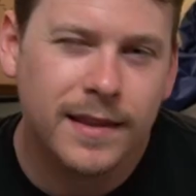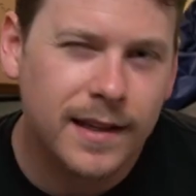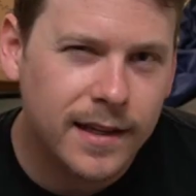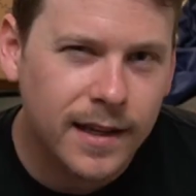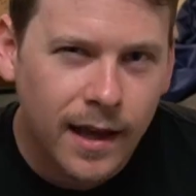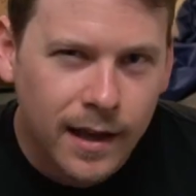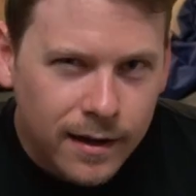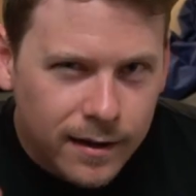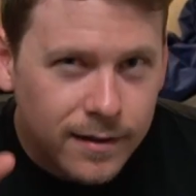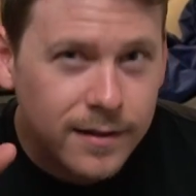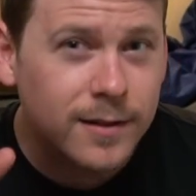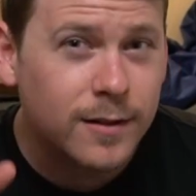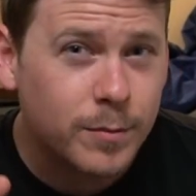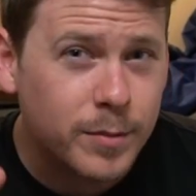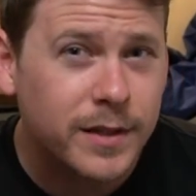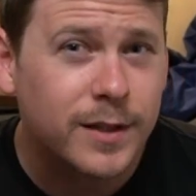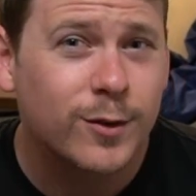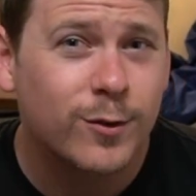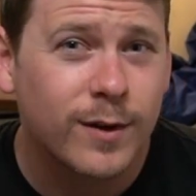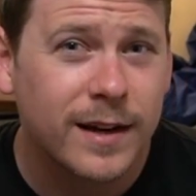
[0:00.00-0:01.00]
they got a little
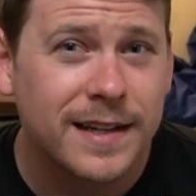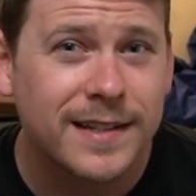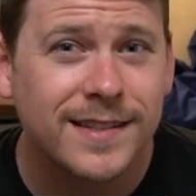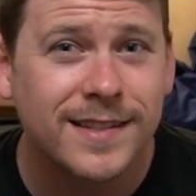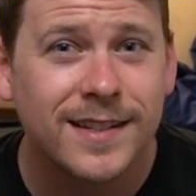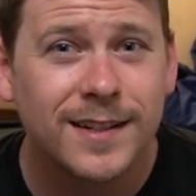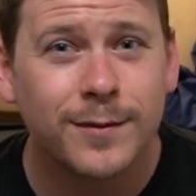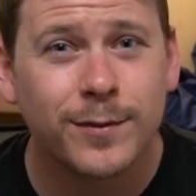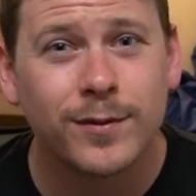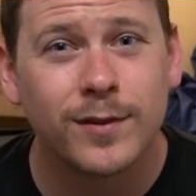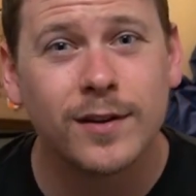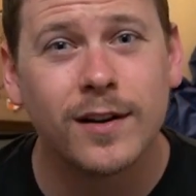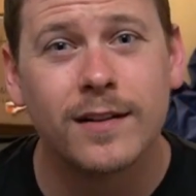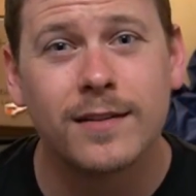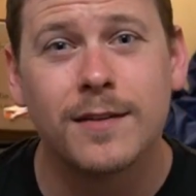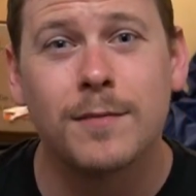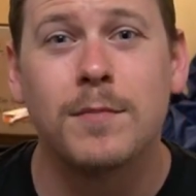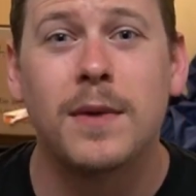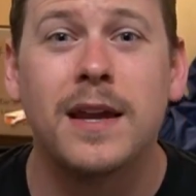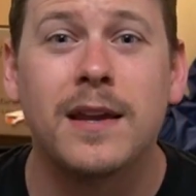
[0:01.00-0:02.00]
bit crazy and forgot
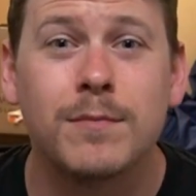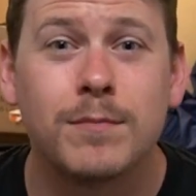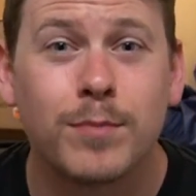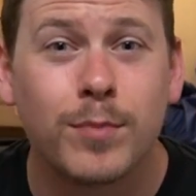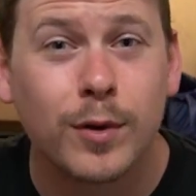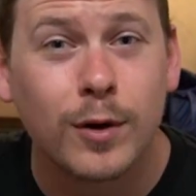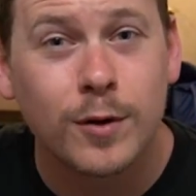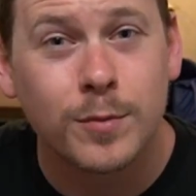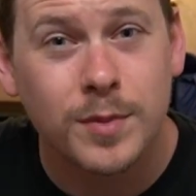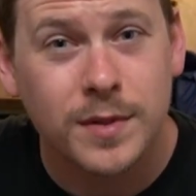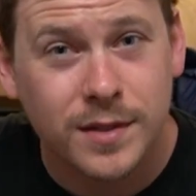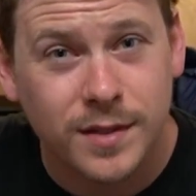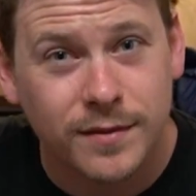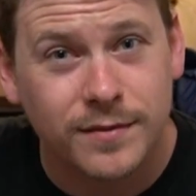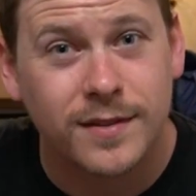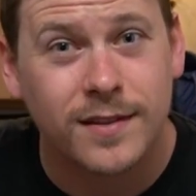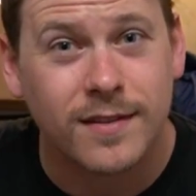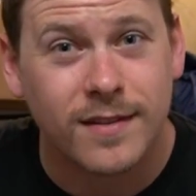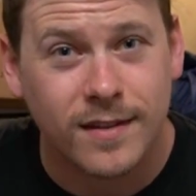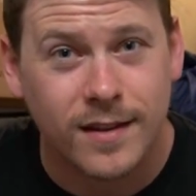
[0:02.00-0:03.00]
the main purpose
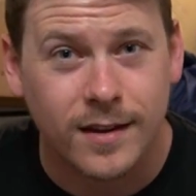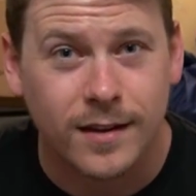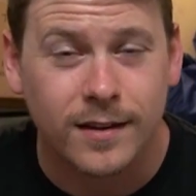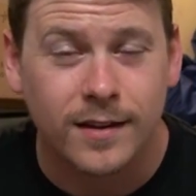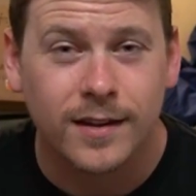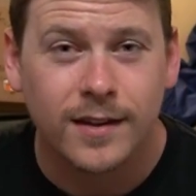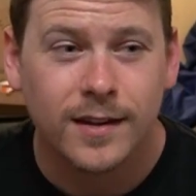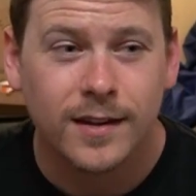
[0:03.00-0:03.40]
of the thing,